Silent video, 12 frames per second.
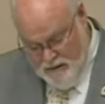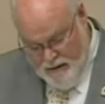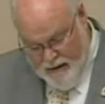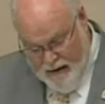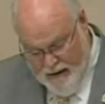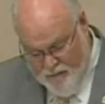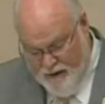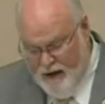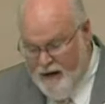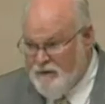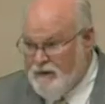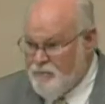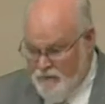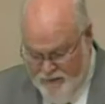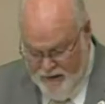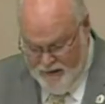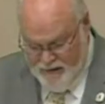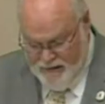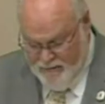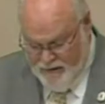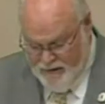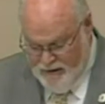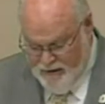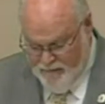And we have to prevent some of the
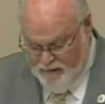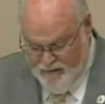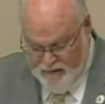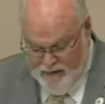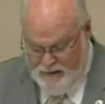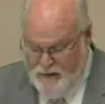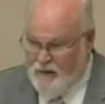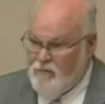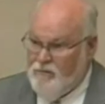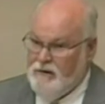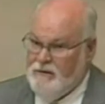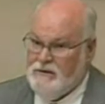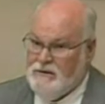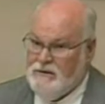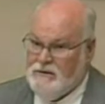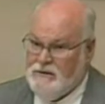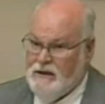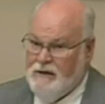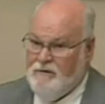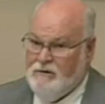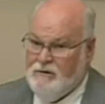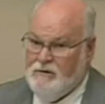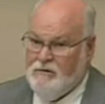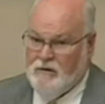difficulties that our witnesses have
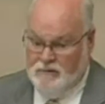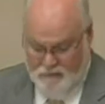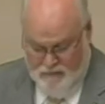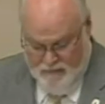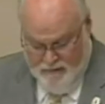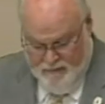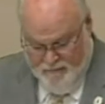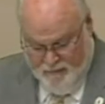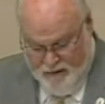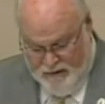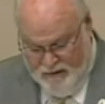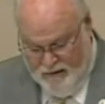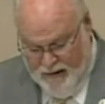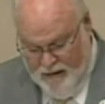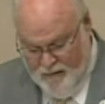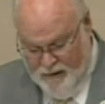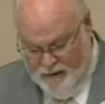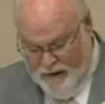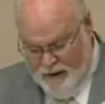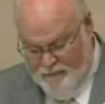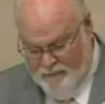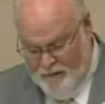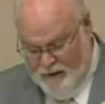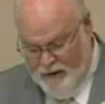endured. So I will be looking
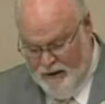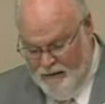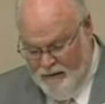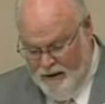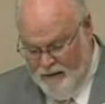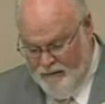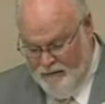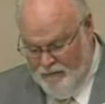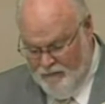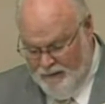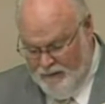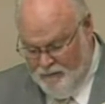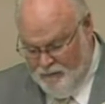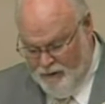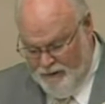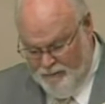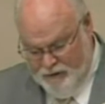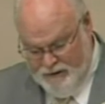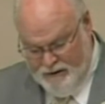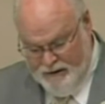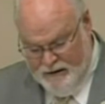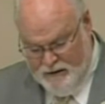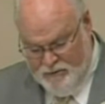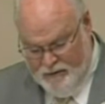forward to hearing what the
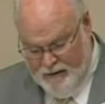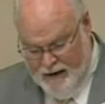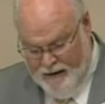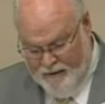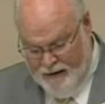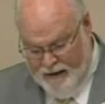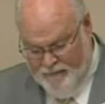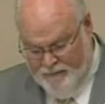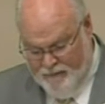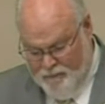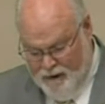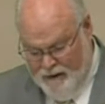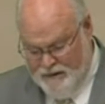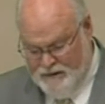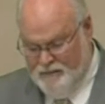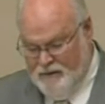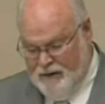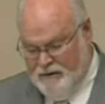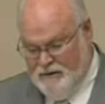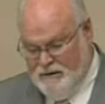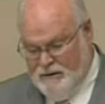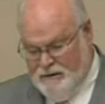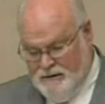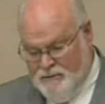presenters will outline for policymakers
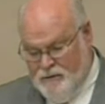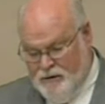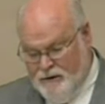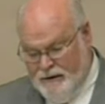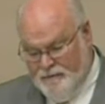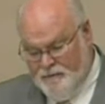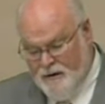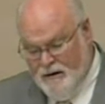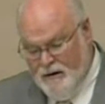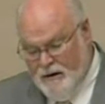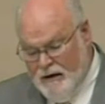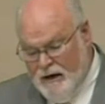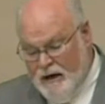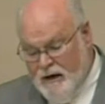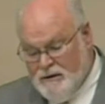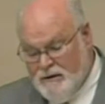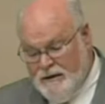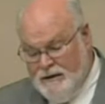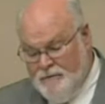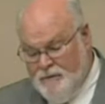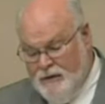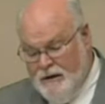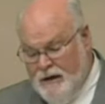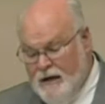in this building. And I'd also like to
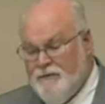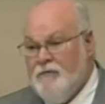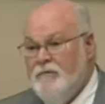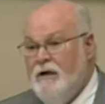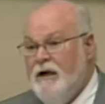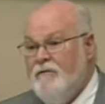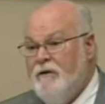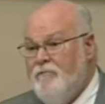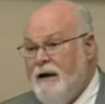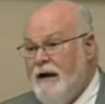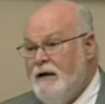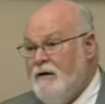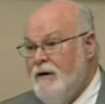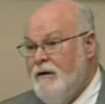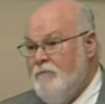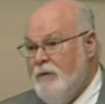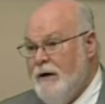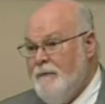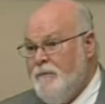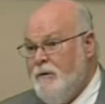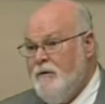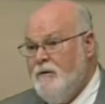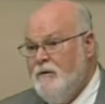point out that we have a background paper